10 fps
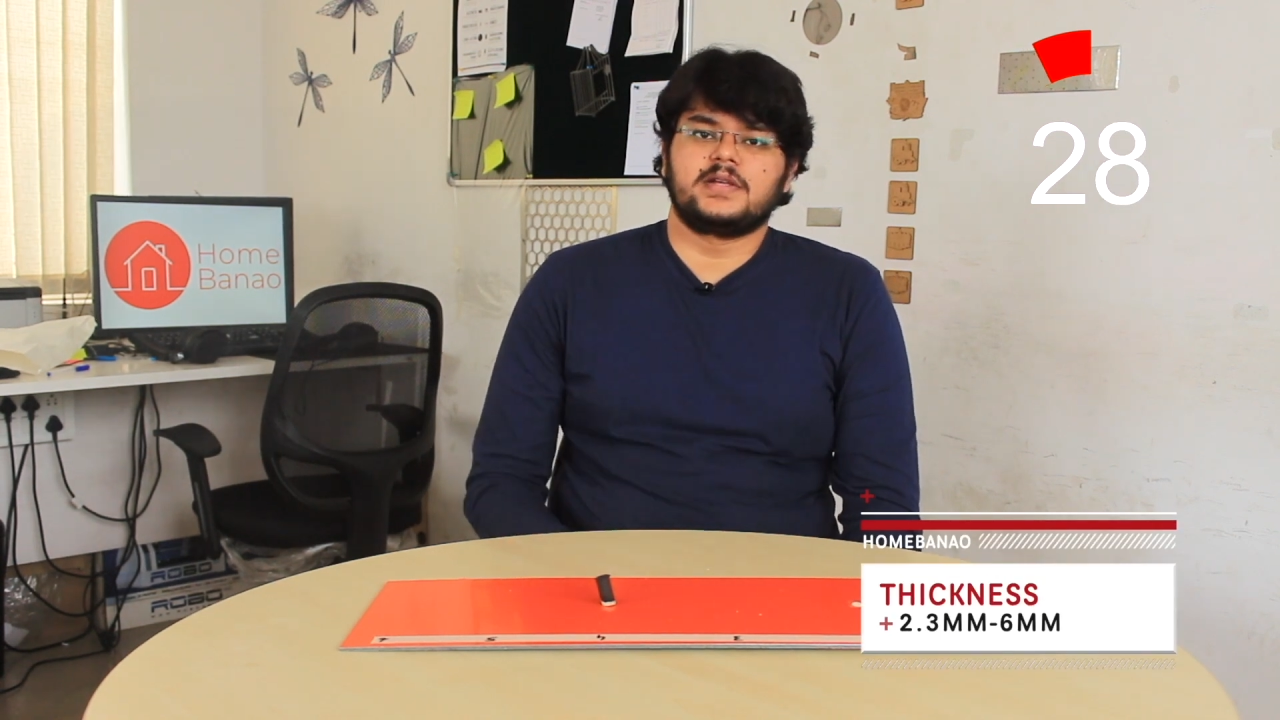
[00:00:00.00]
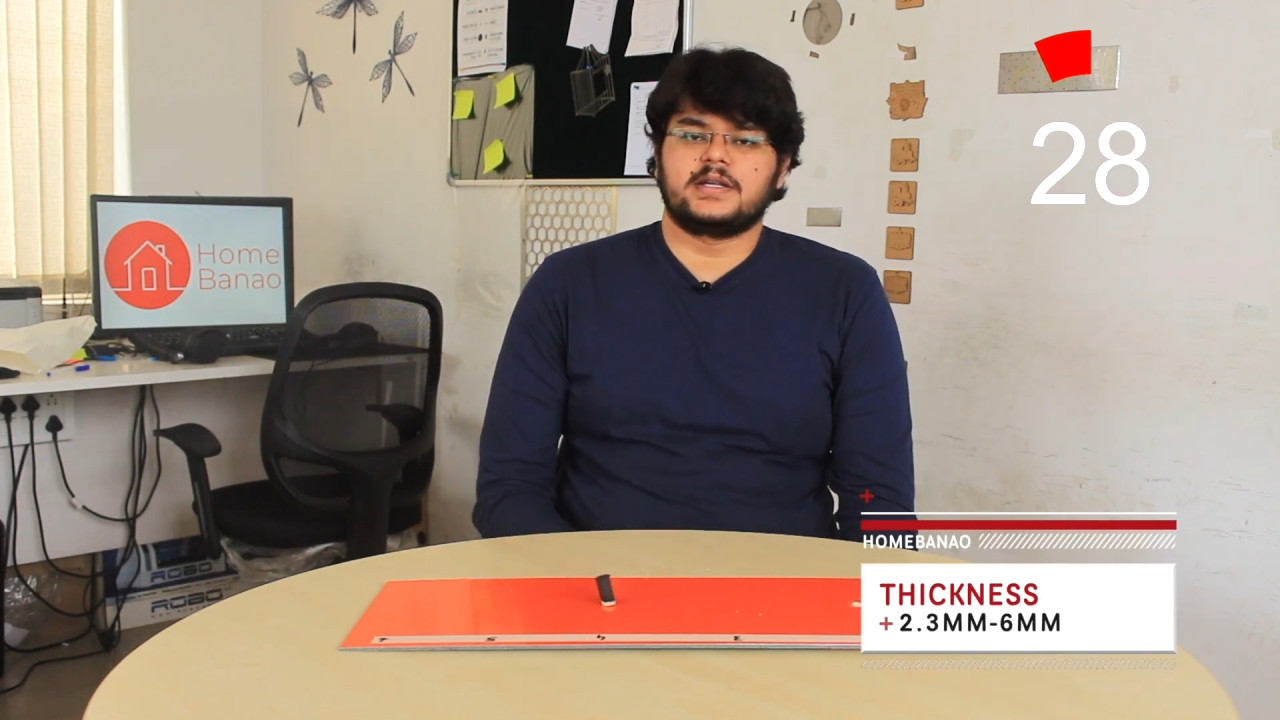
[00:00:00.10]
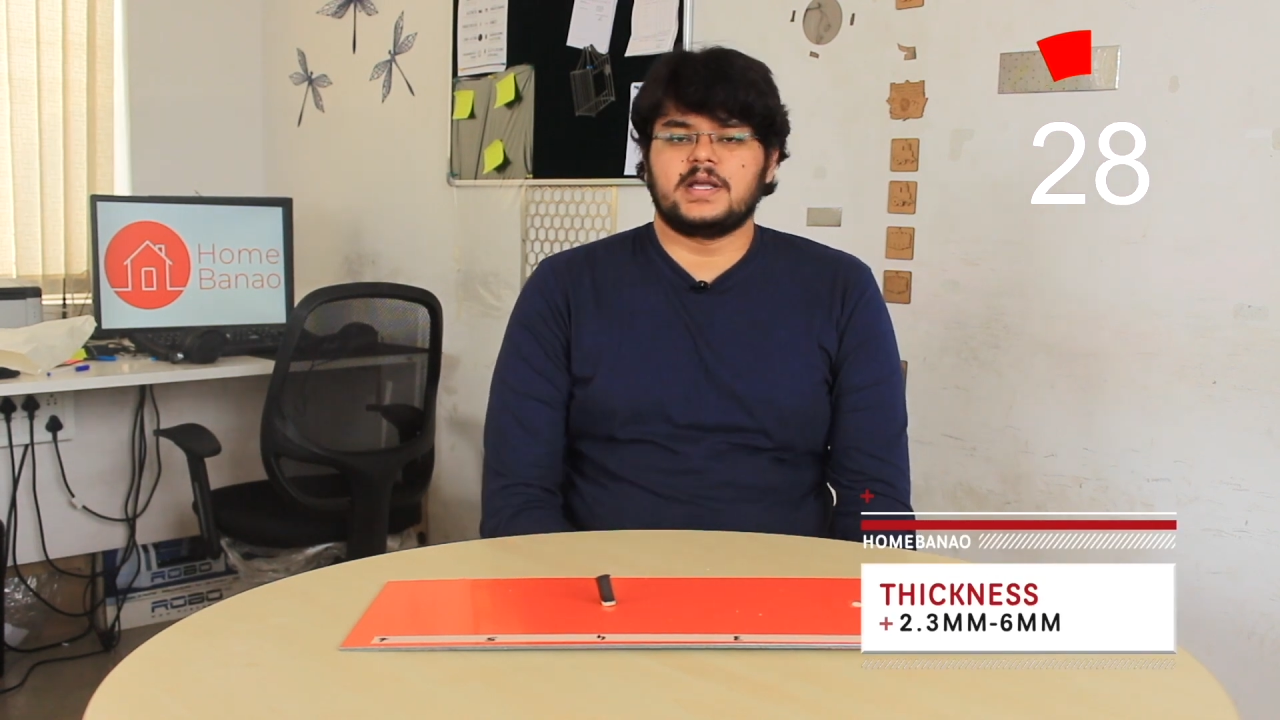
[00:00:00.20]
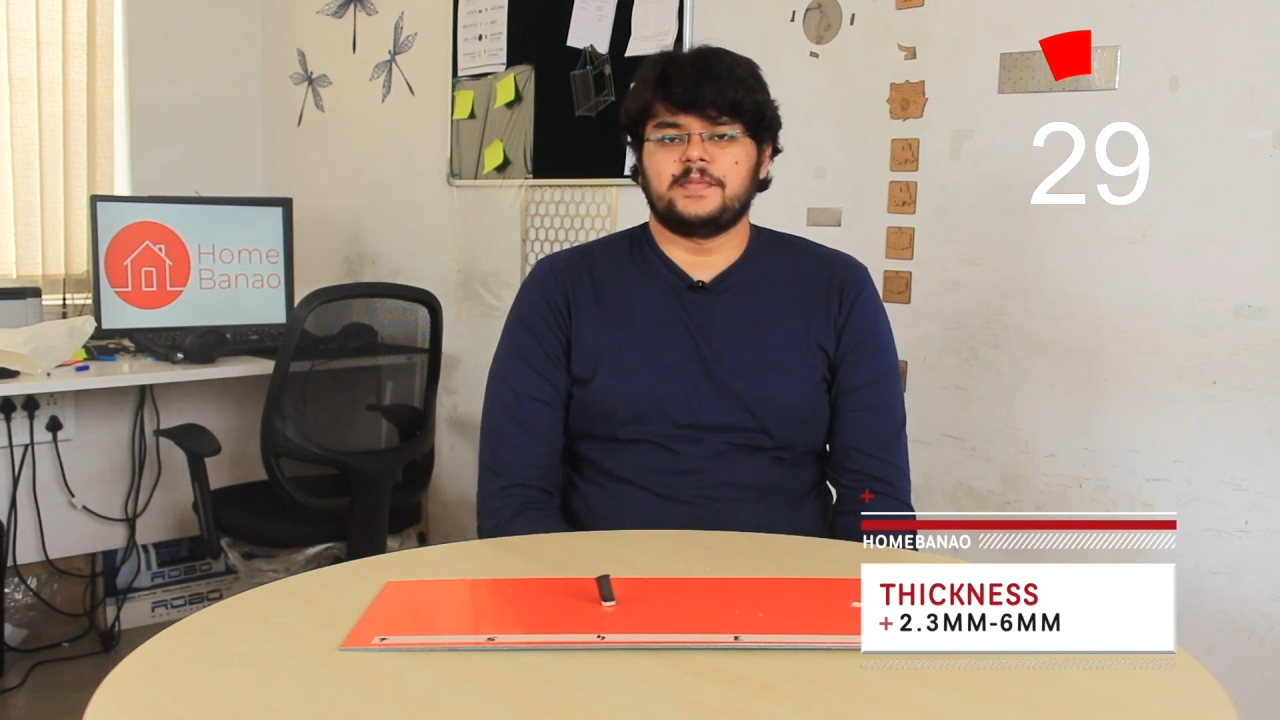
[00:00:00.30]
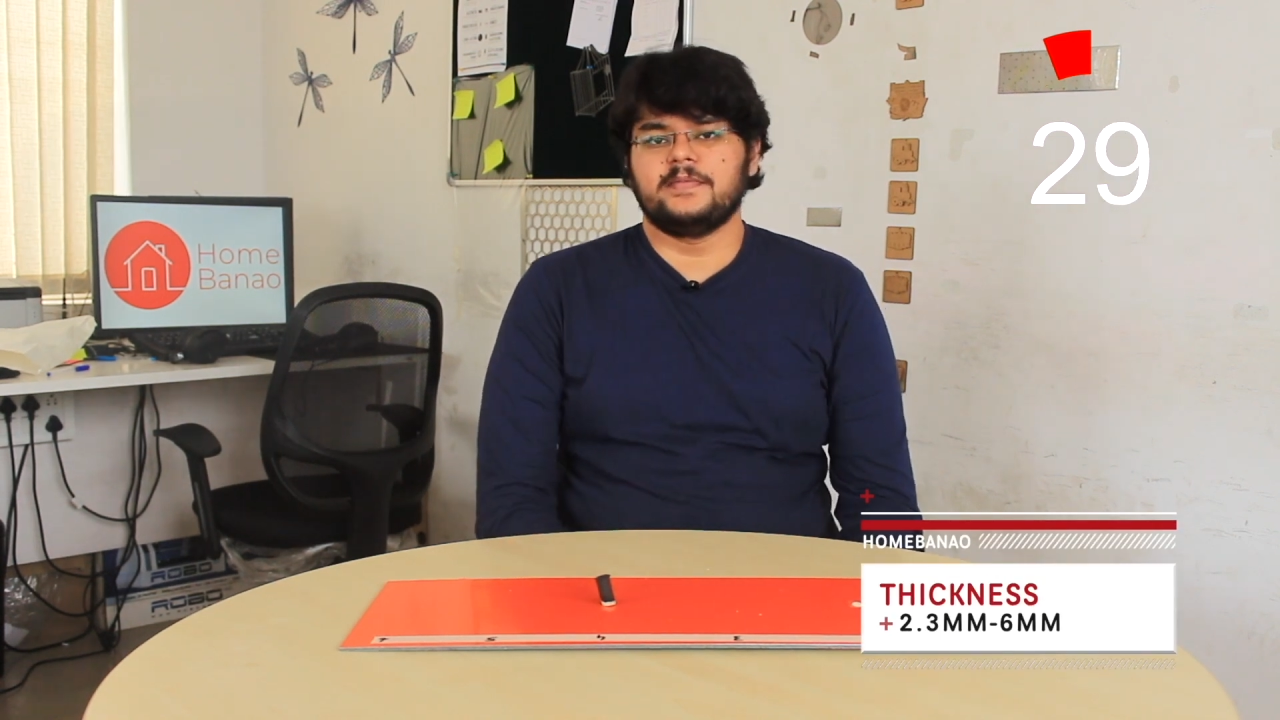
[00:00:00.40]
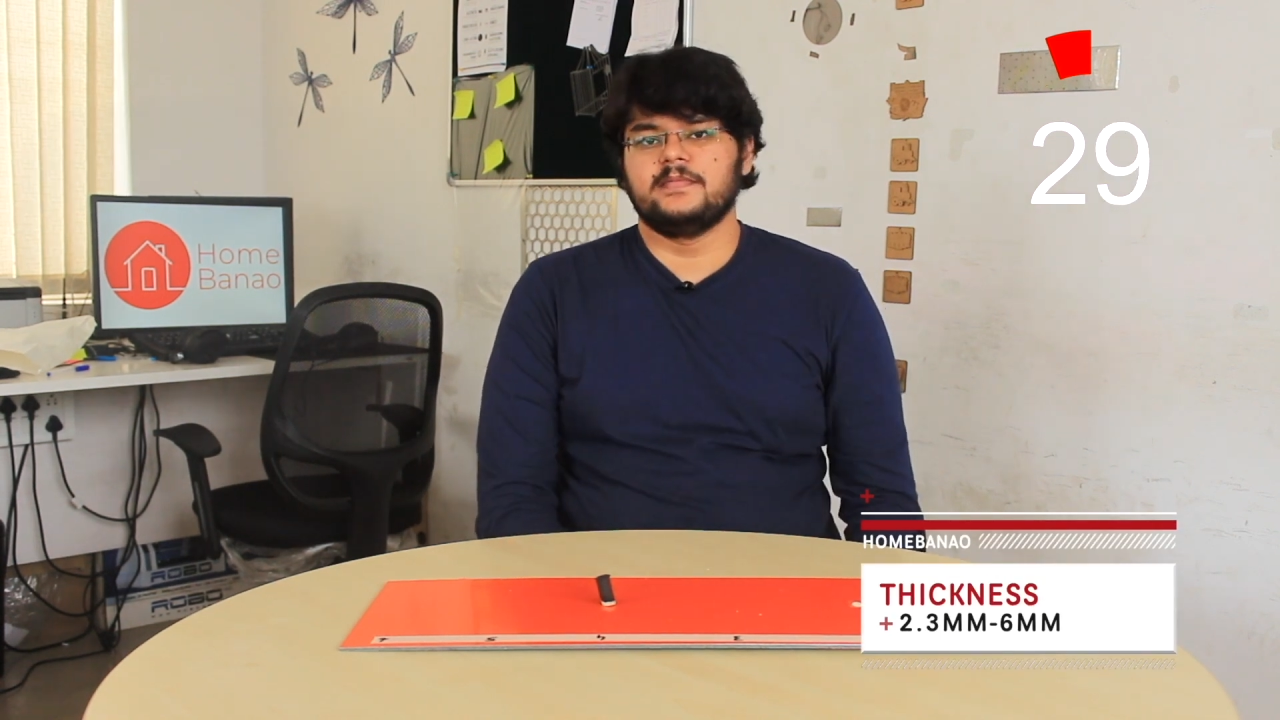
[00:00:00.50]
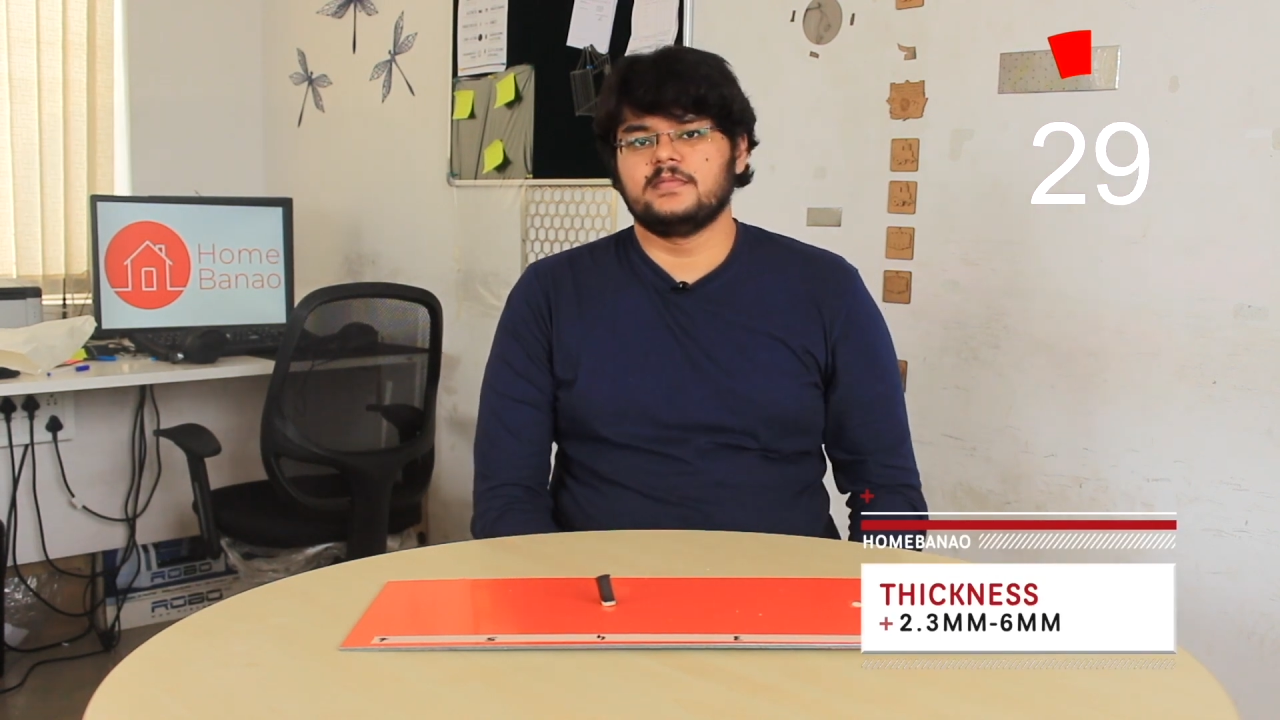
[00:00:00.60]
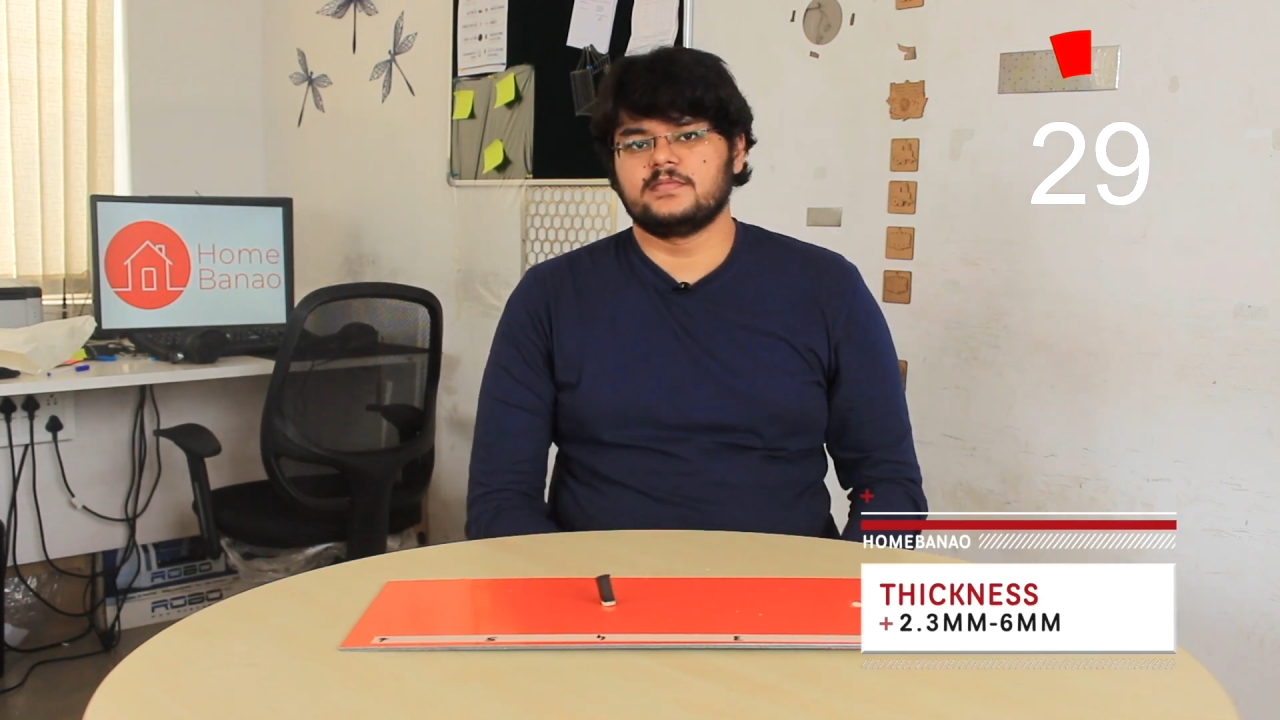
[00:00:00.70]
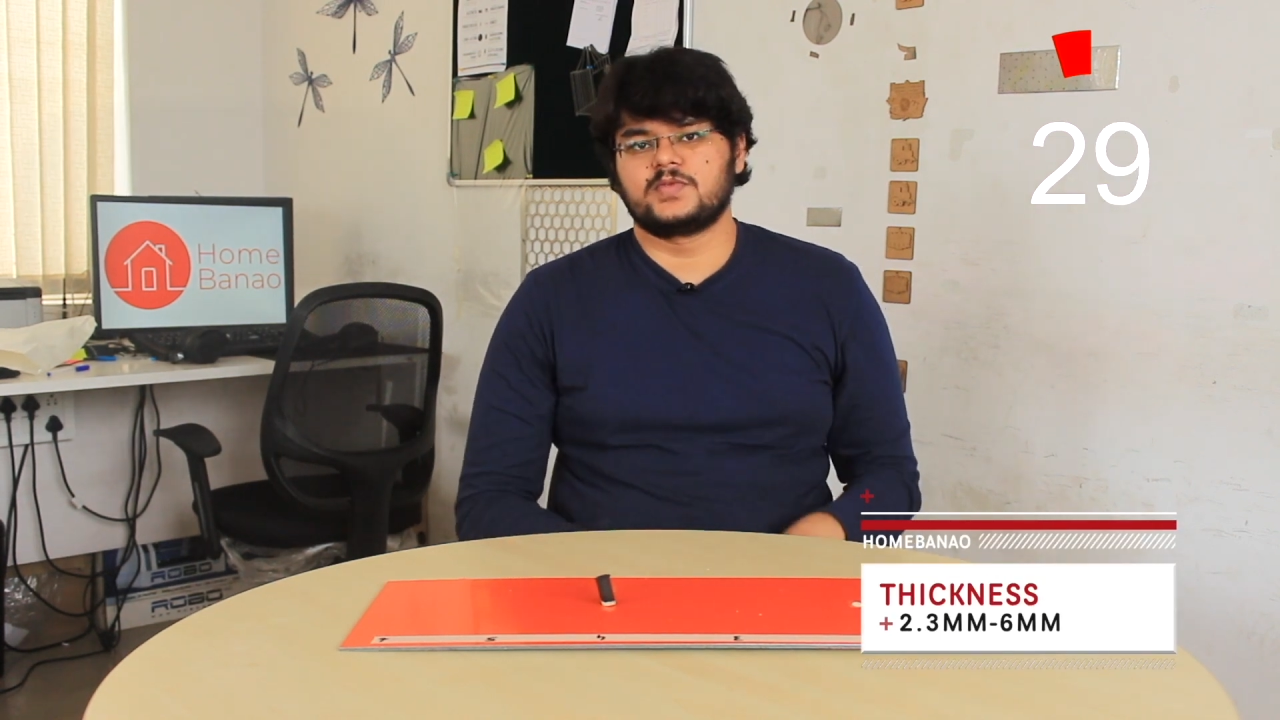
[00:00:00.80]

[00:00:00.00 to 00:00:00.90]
six millimeters.